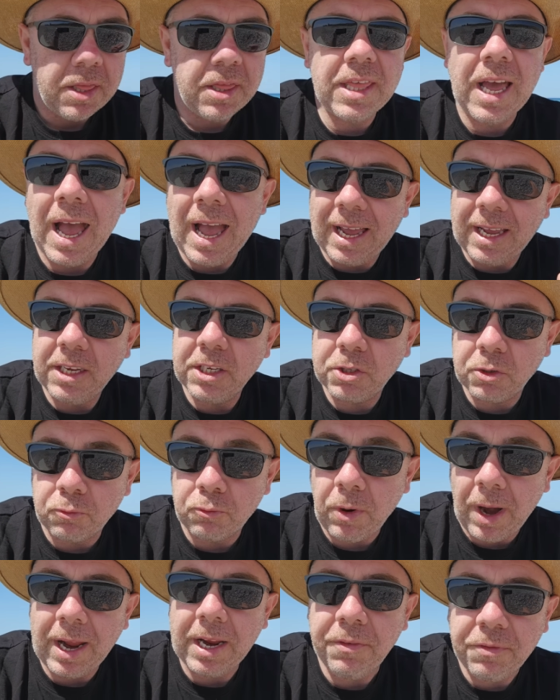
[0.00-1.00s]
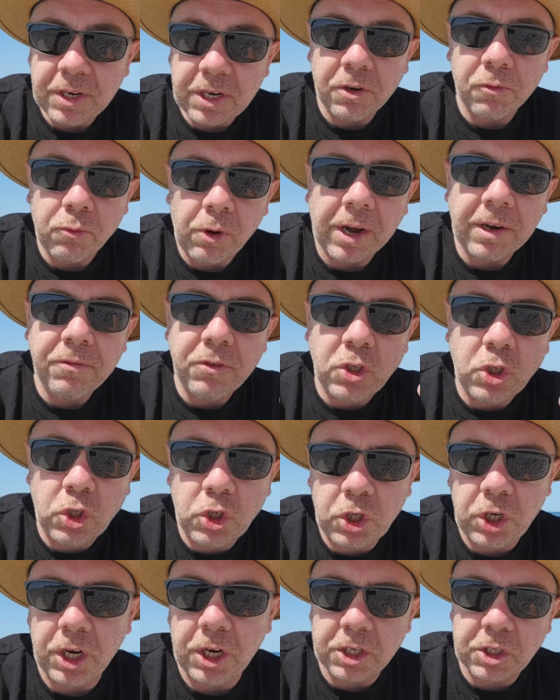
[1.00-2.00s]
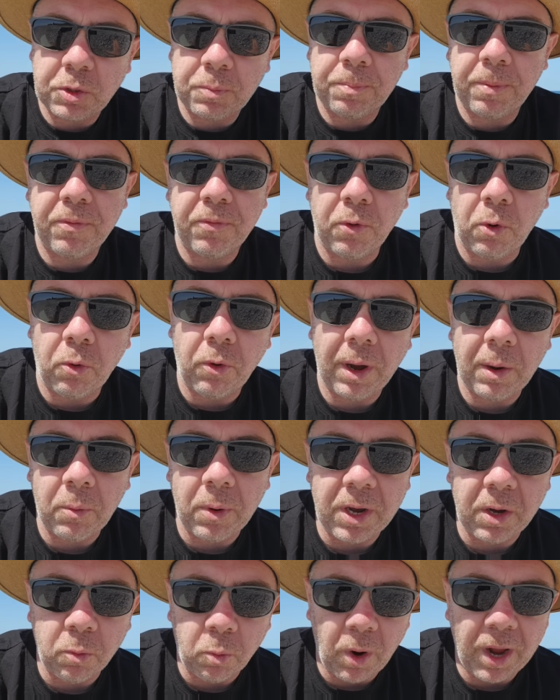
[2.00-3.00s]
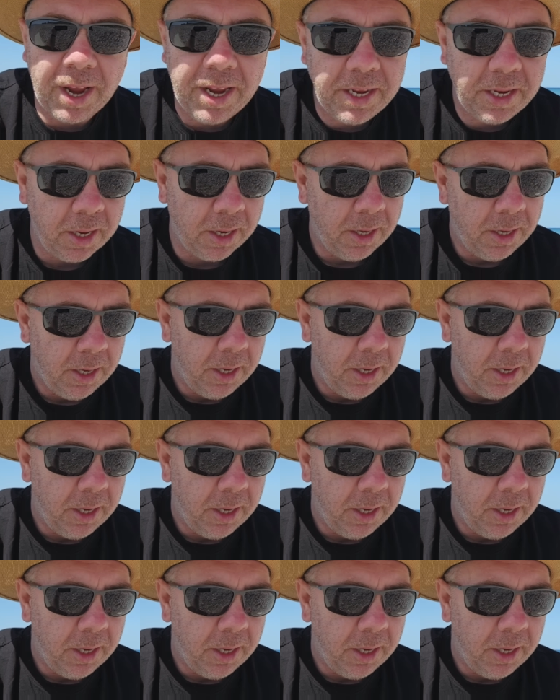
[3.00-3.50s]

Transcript: That has arrived. It arrived just before I went away.